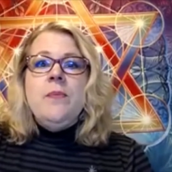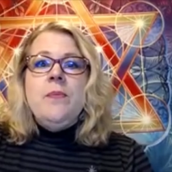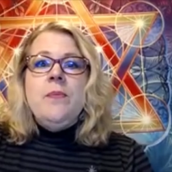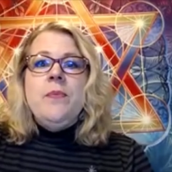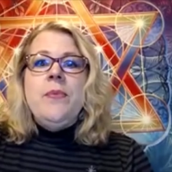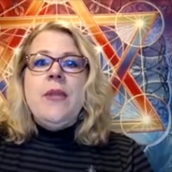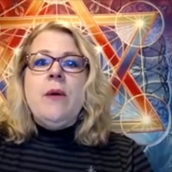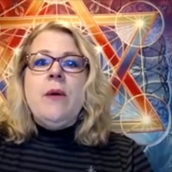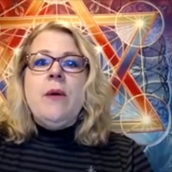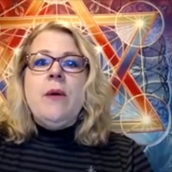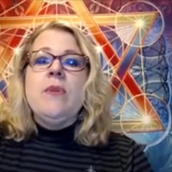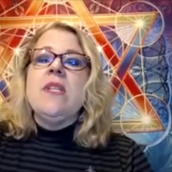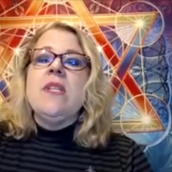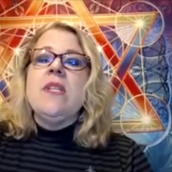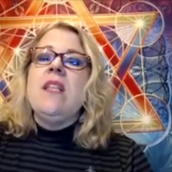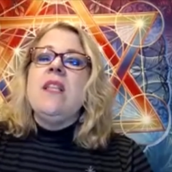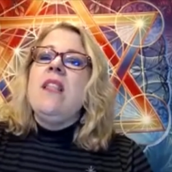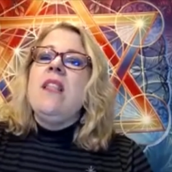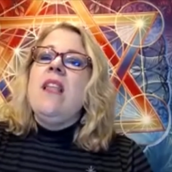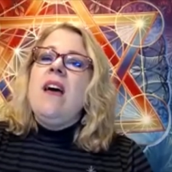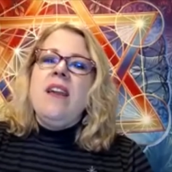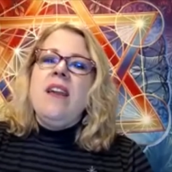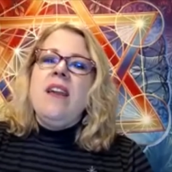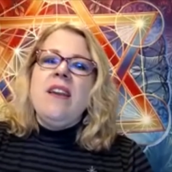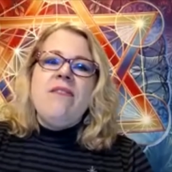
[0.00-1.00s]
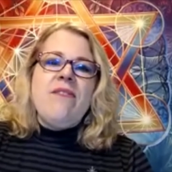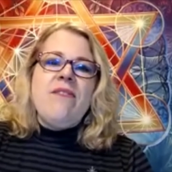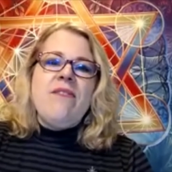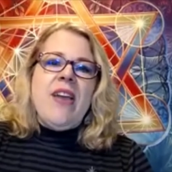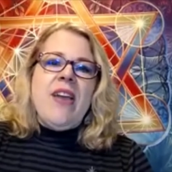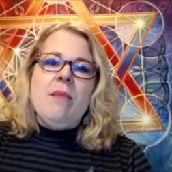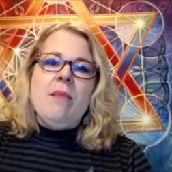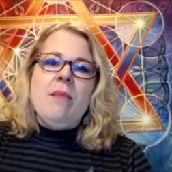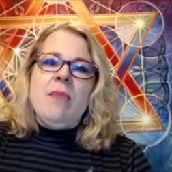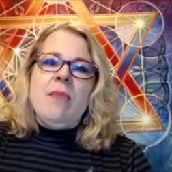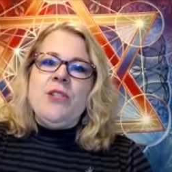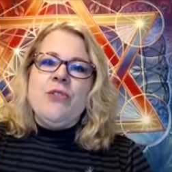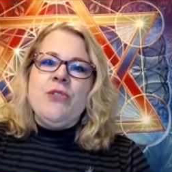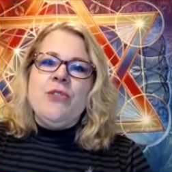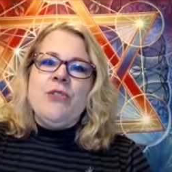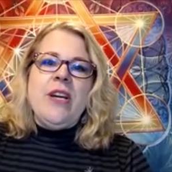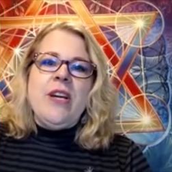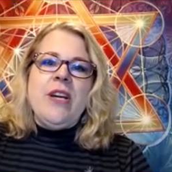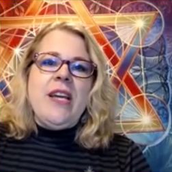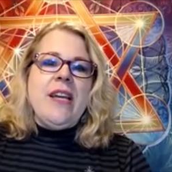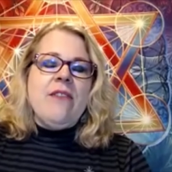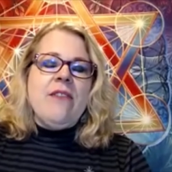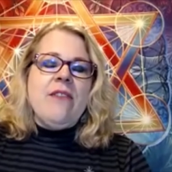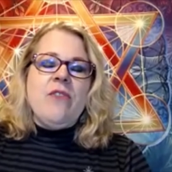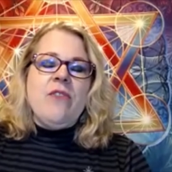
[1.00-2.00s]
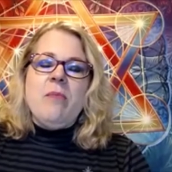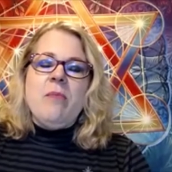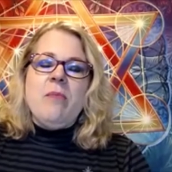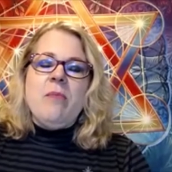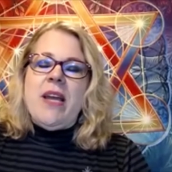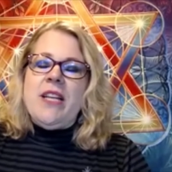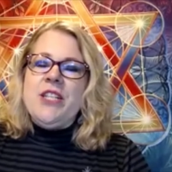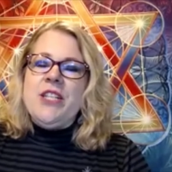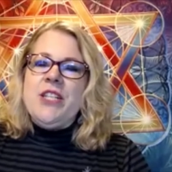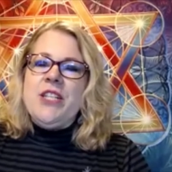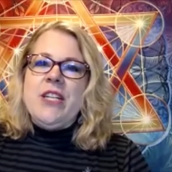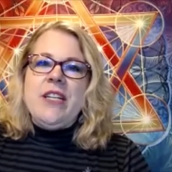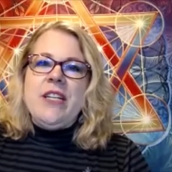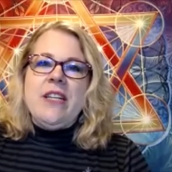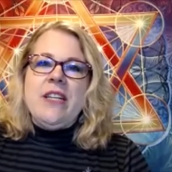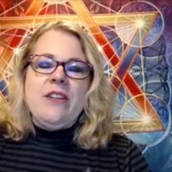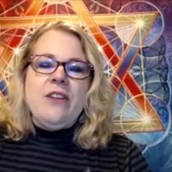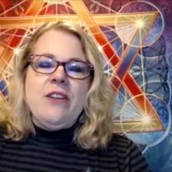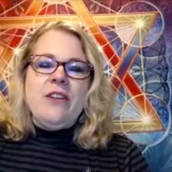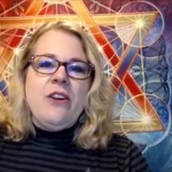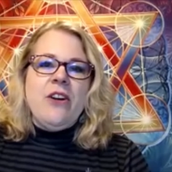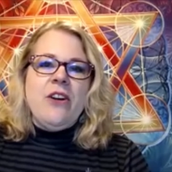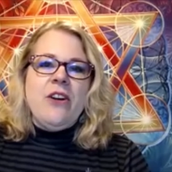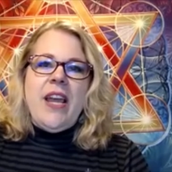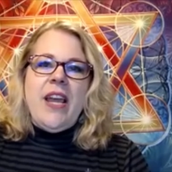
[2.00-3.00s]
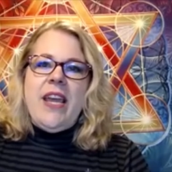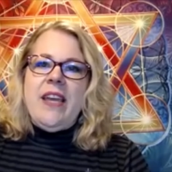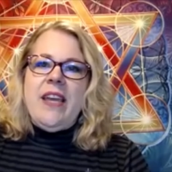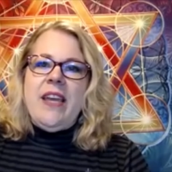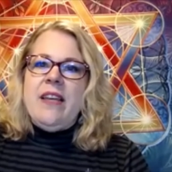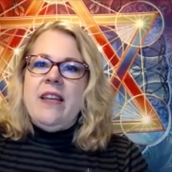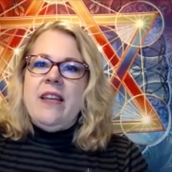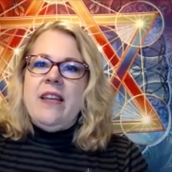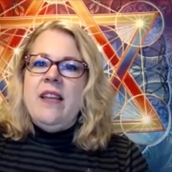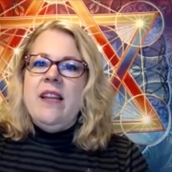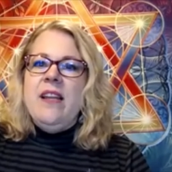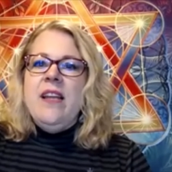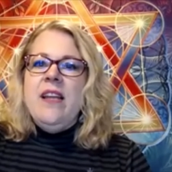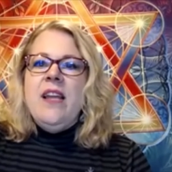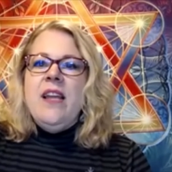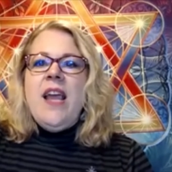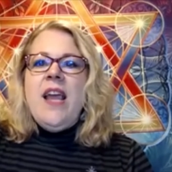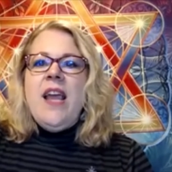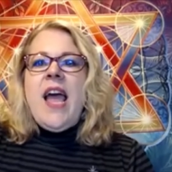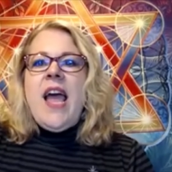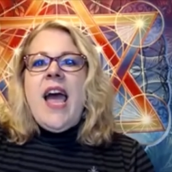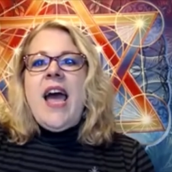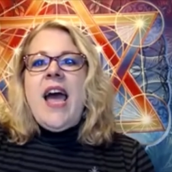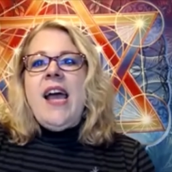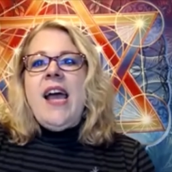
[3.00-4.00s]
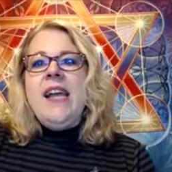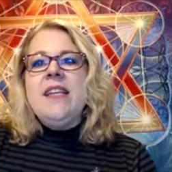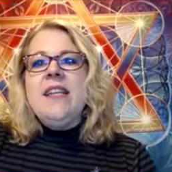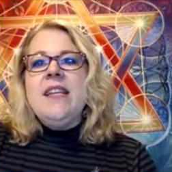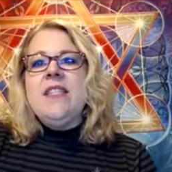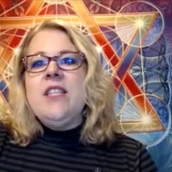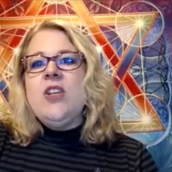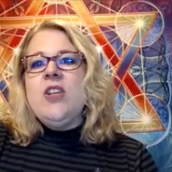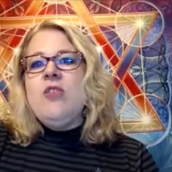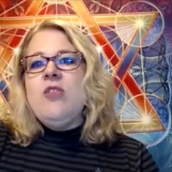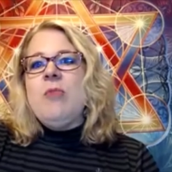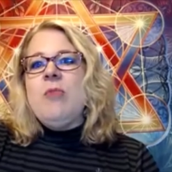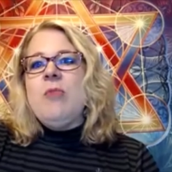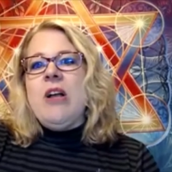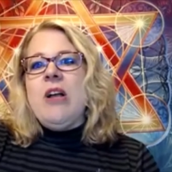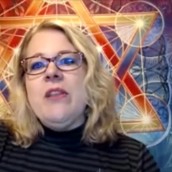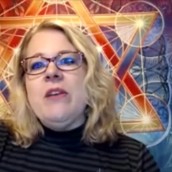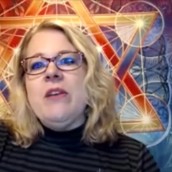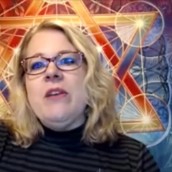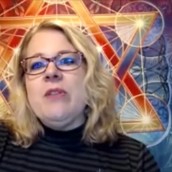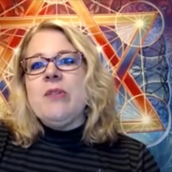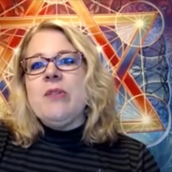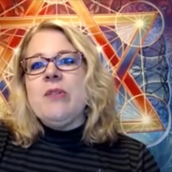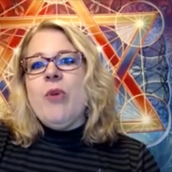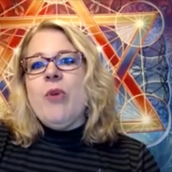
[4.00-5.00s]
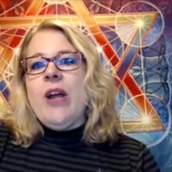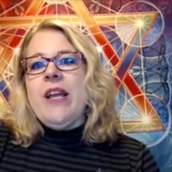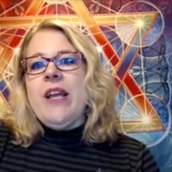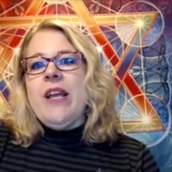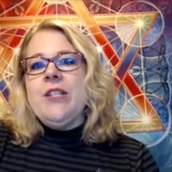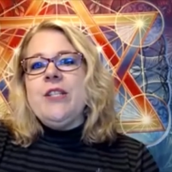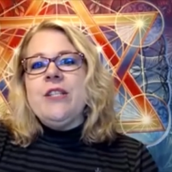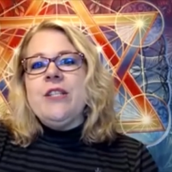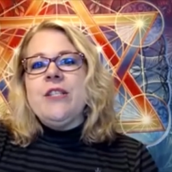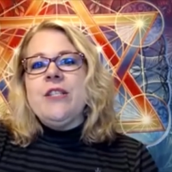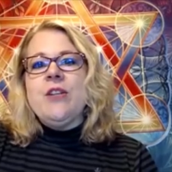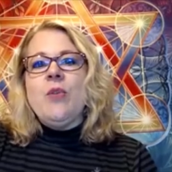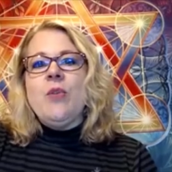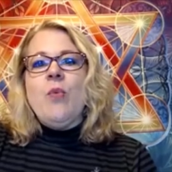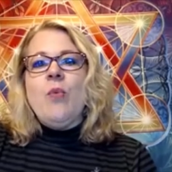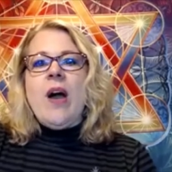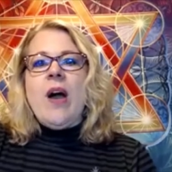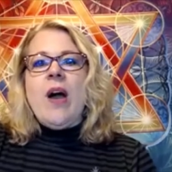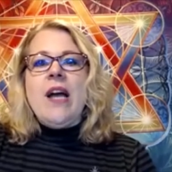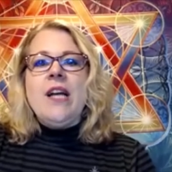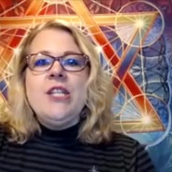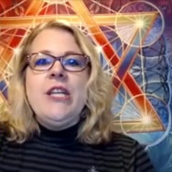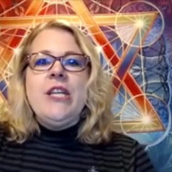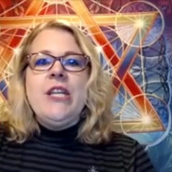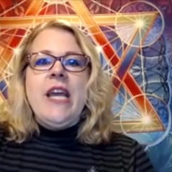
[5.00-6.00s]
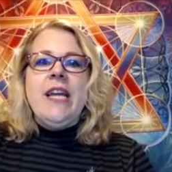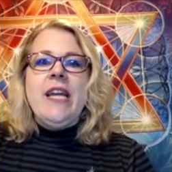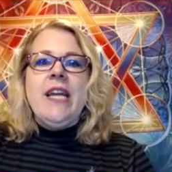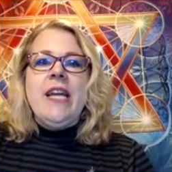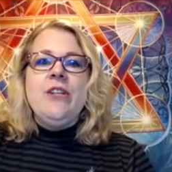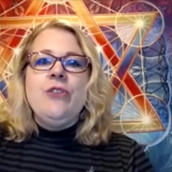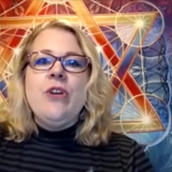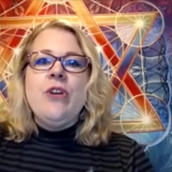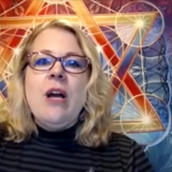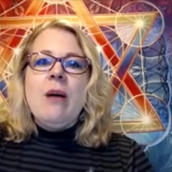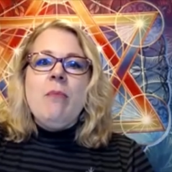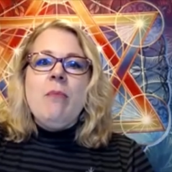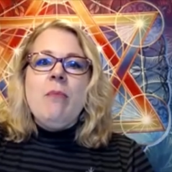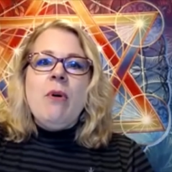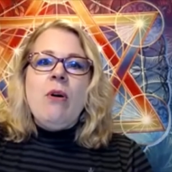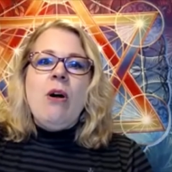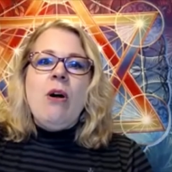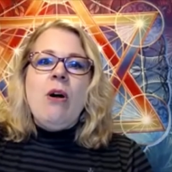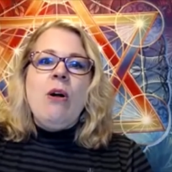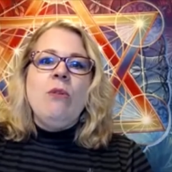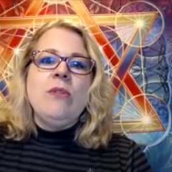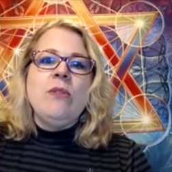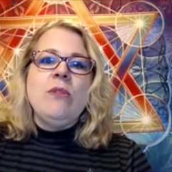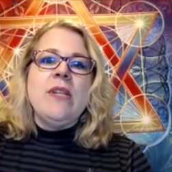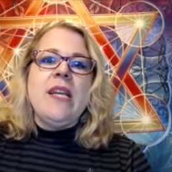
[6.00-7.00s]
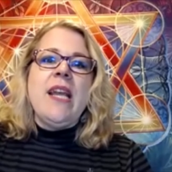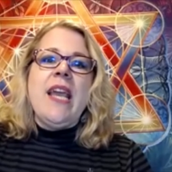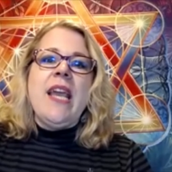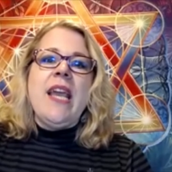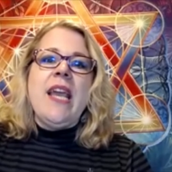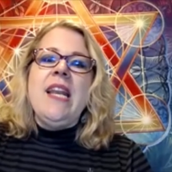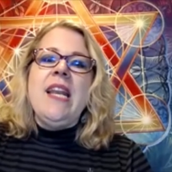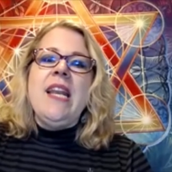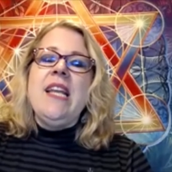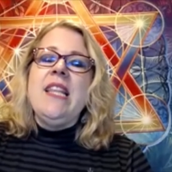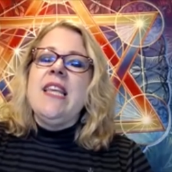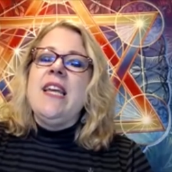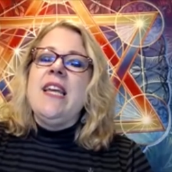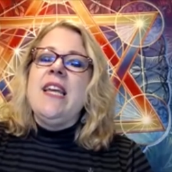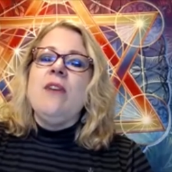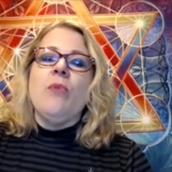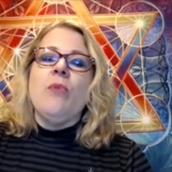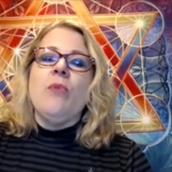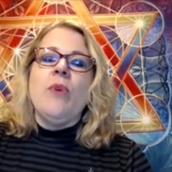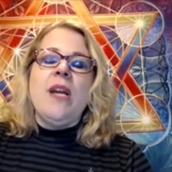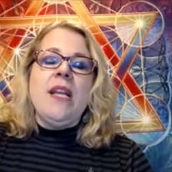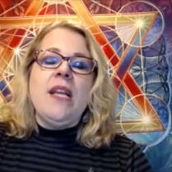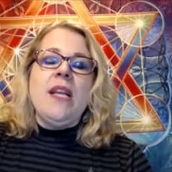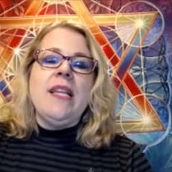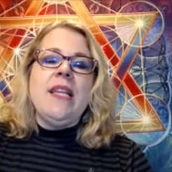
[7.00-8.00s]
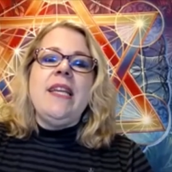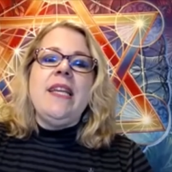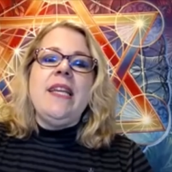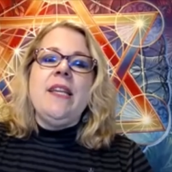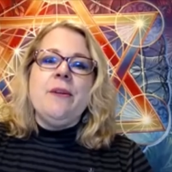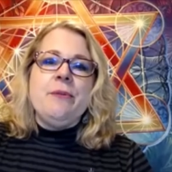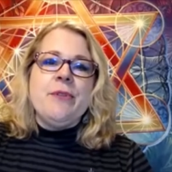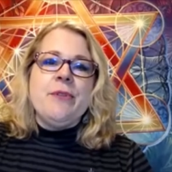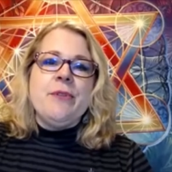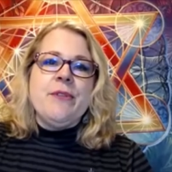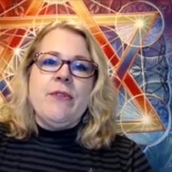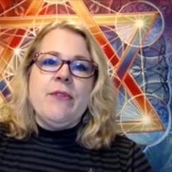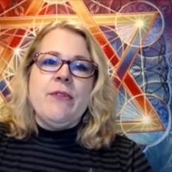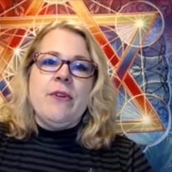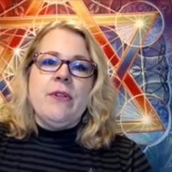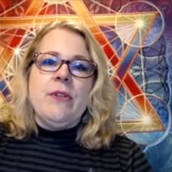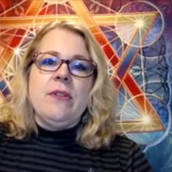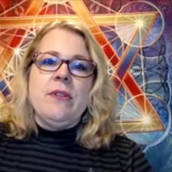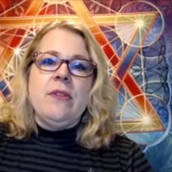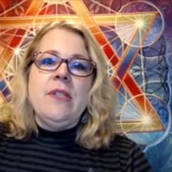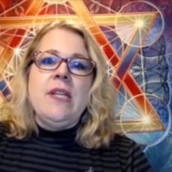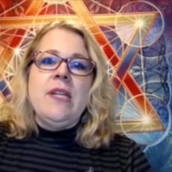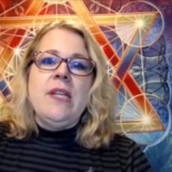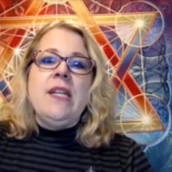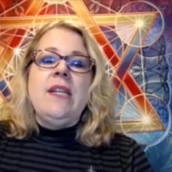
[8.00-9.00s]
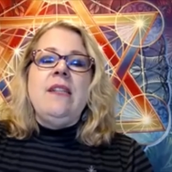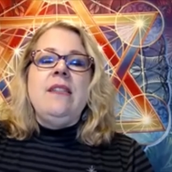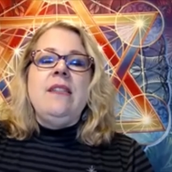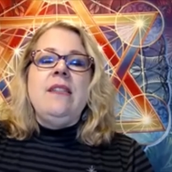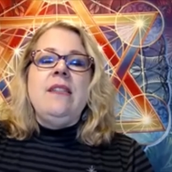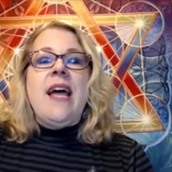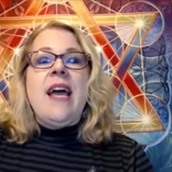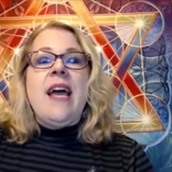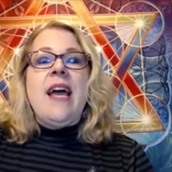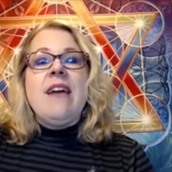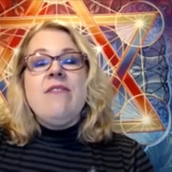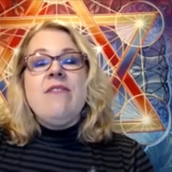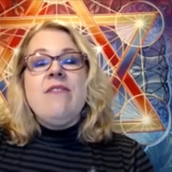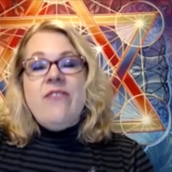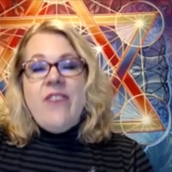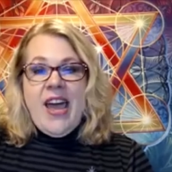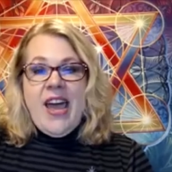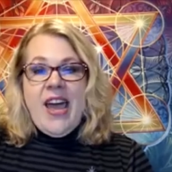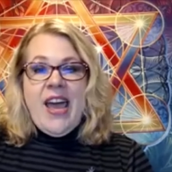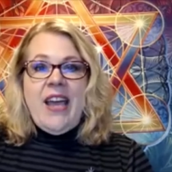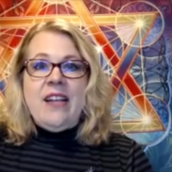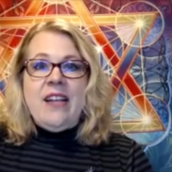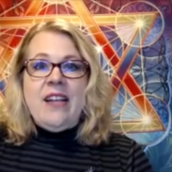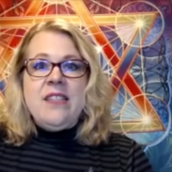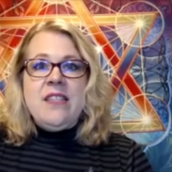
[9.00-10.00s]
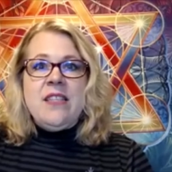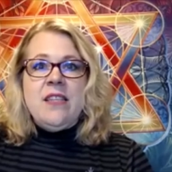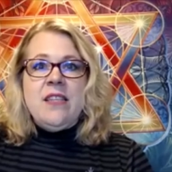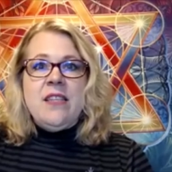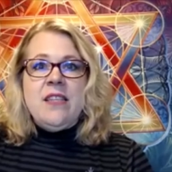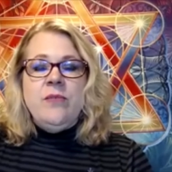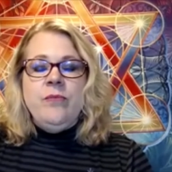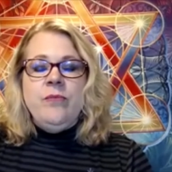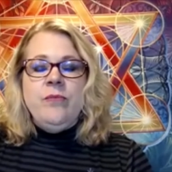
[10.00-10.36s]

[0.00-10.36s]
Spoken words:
There was a lot of family tree information in her head. I assume all those branches are why she had trouble holding anything really useful, like facts.